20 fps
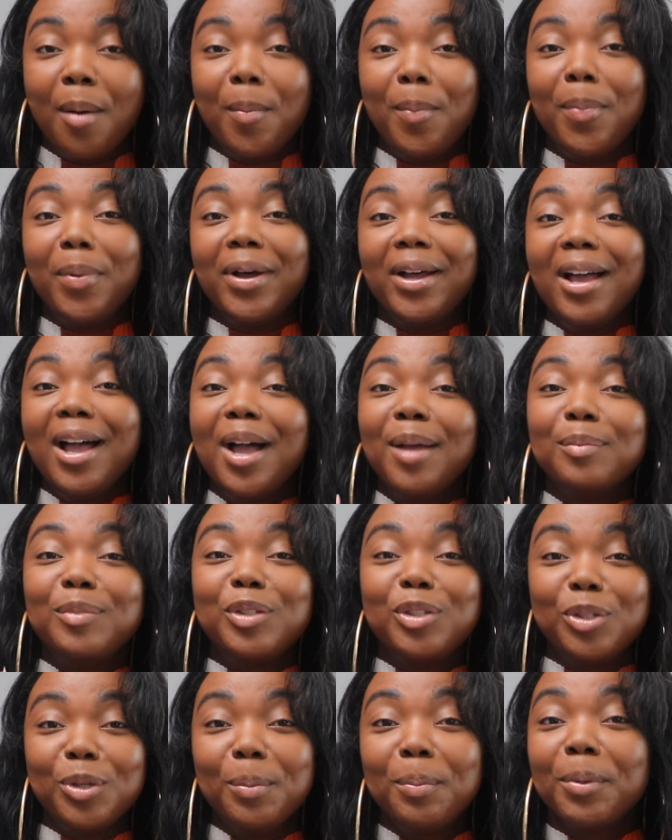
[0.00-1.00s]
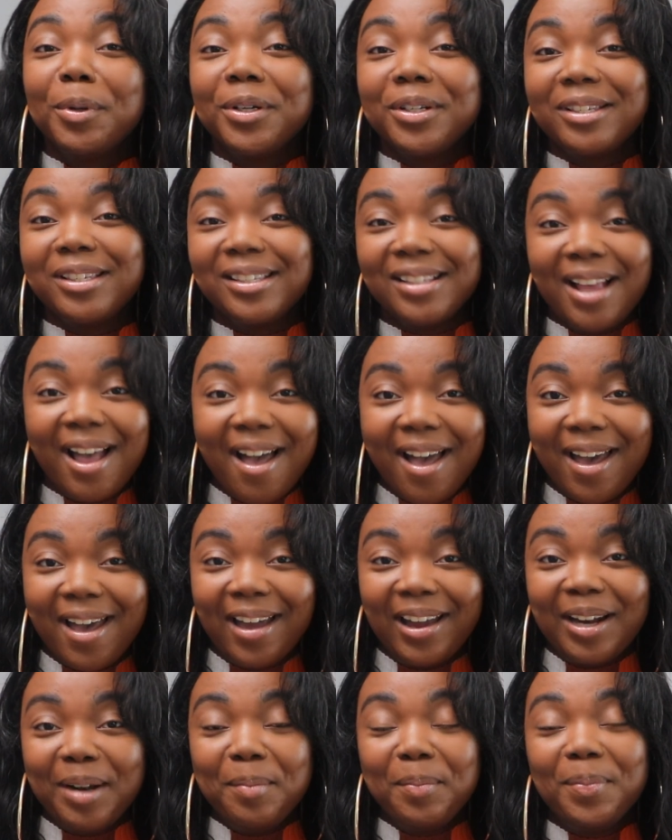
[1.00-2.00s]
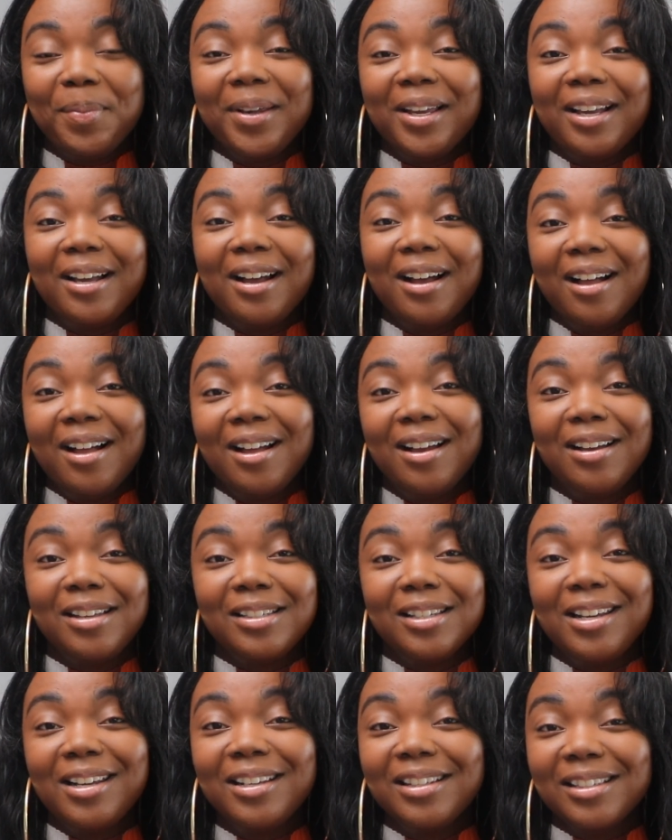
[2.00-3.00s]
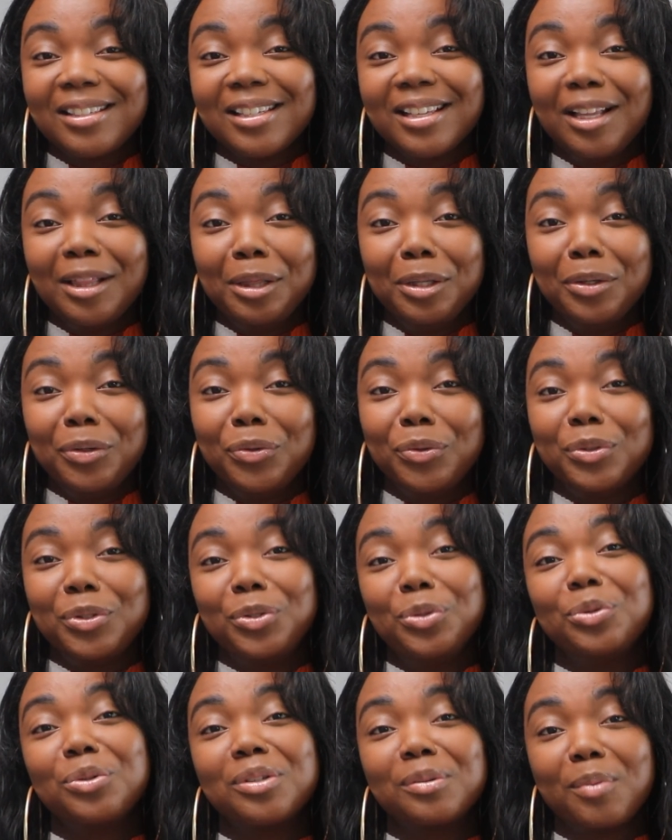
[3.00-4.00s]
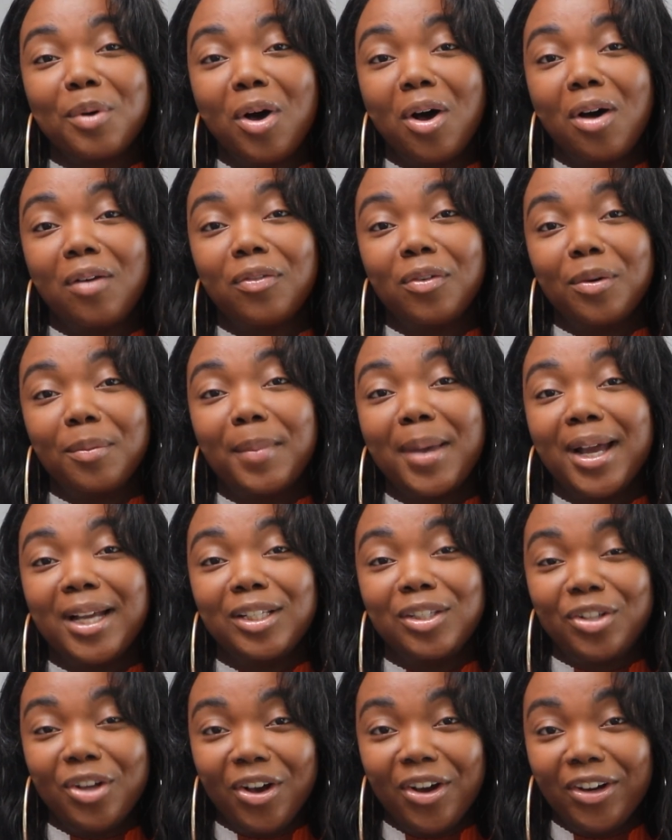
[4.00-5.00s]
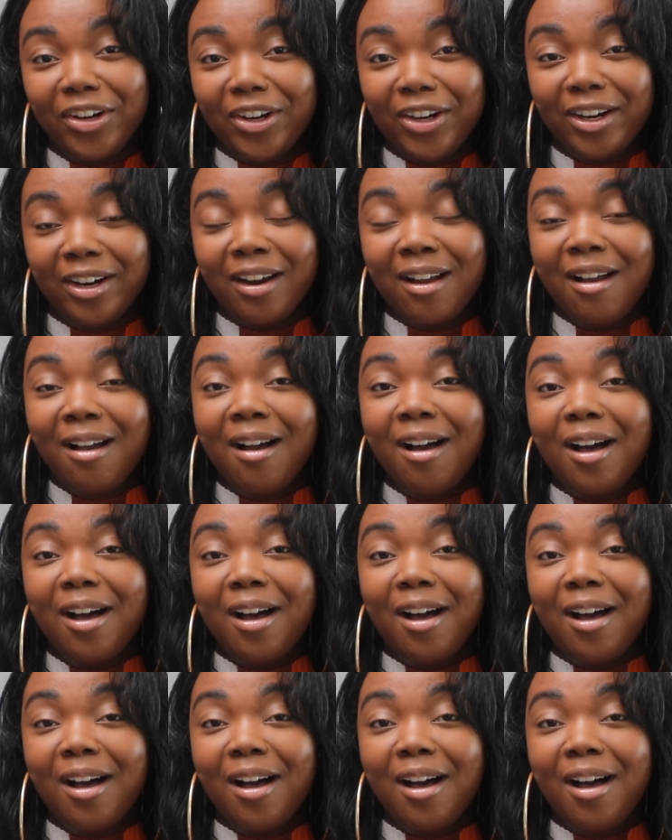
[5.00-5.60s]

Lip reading: but I'm super sad because it's a little too small for my daughter.